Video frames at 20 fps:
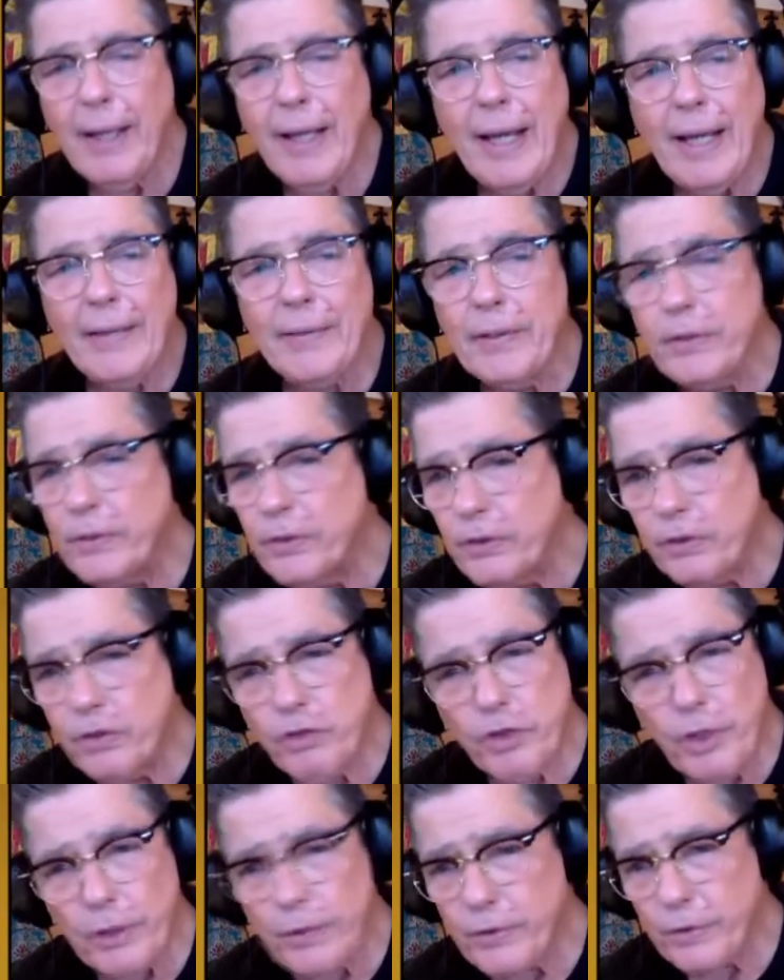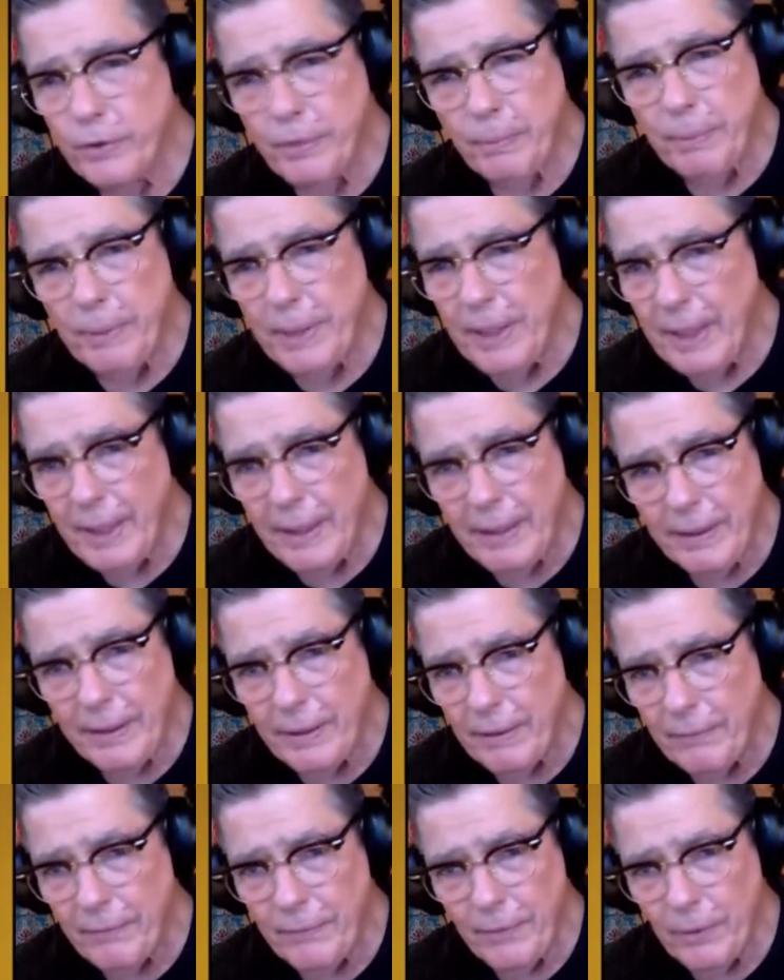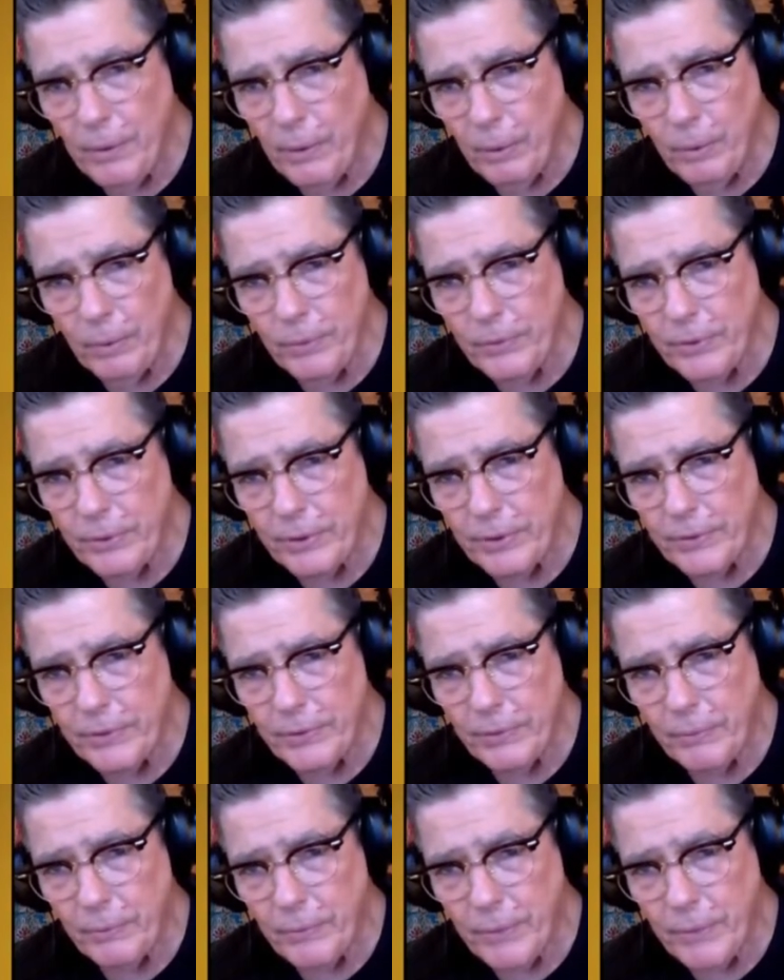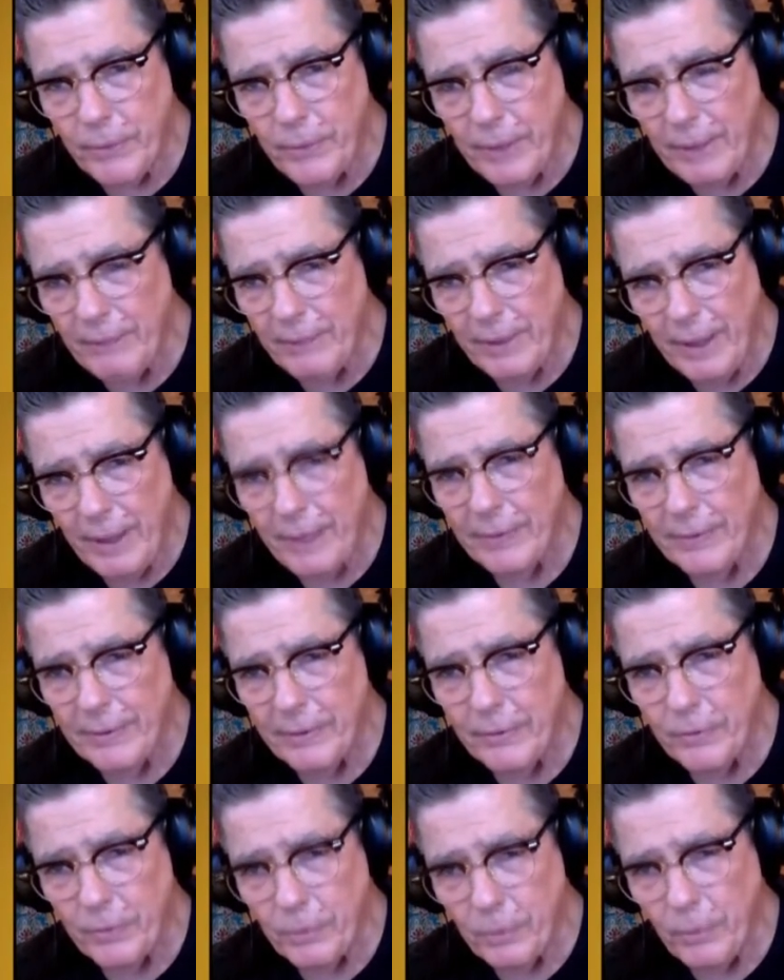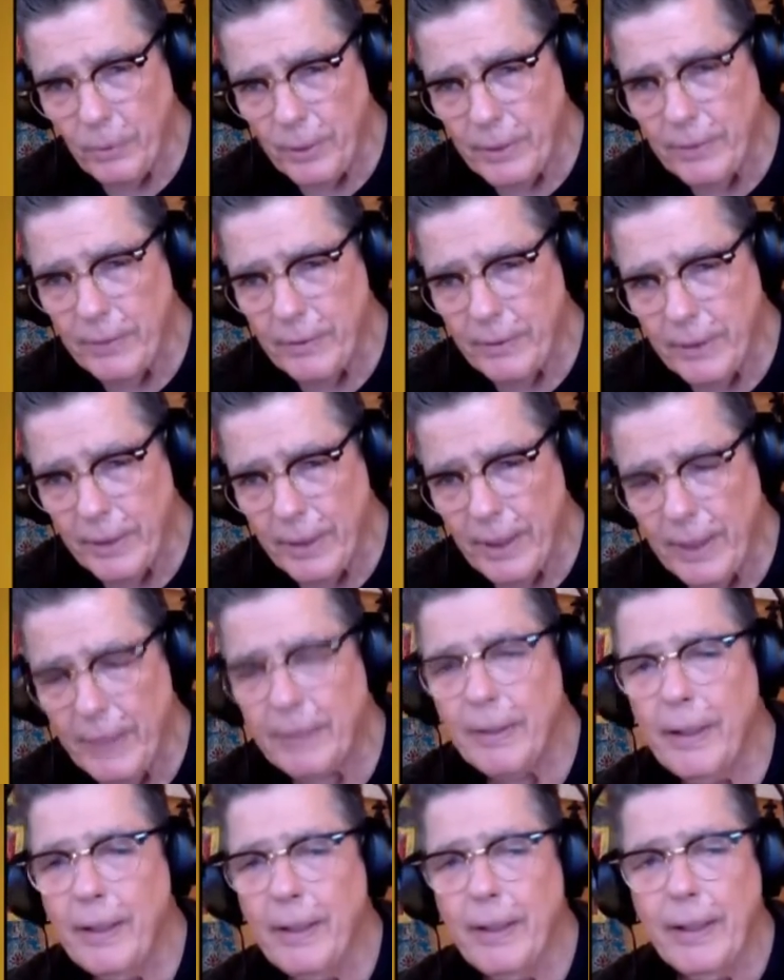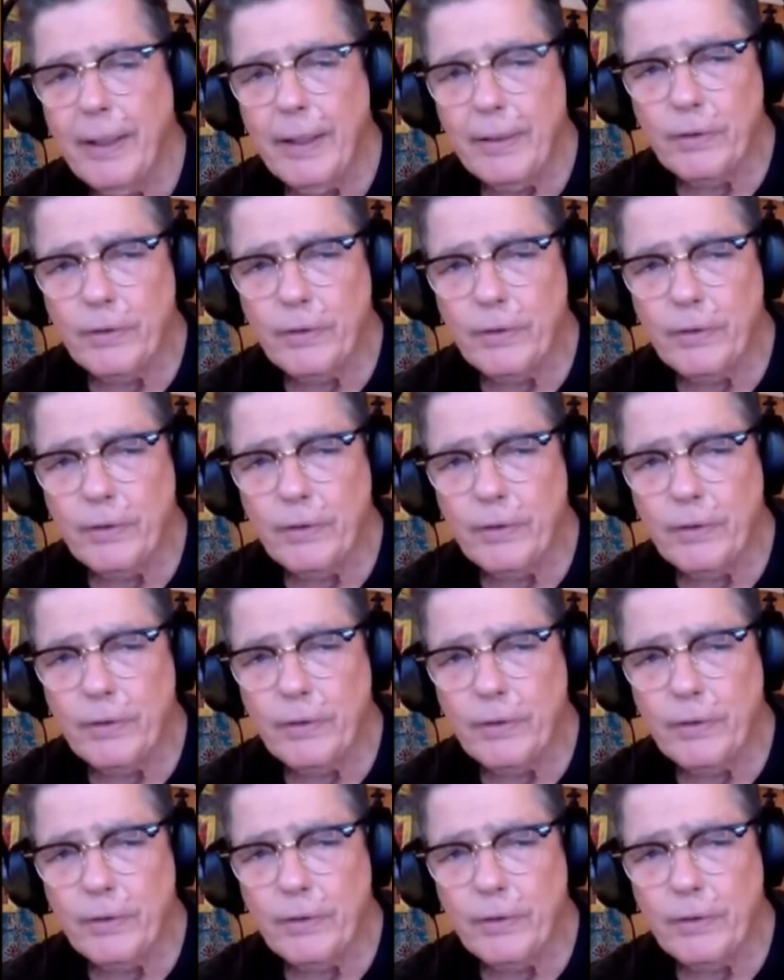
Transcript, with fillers: And this is just the beginning of the cold season. We haven't gotten into winter yet. It's